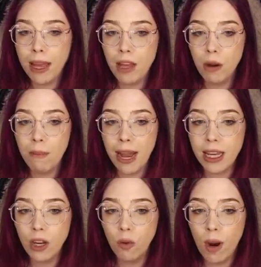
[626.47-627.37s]
either back
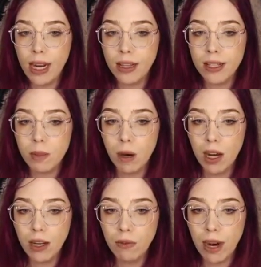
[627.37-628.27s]
here right at the
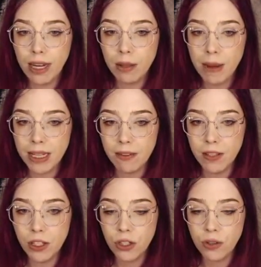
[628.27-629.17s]
spawn, right at the base of
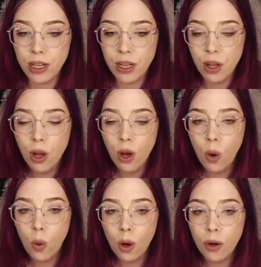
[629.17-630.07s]
this tree,
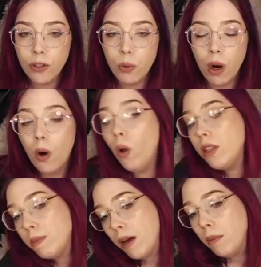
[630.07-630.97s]
or to our old
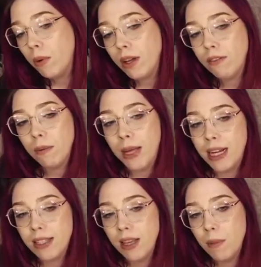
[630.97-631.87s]
spawn point from
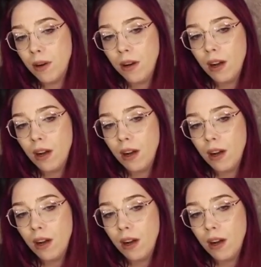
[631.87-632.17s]
last summer,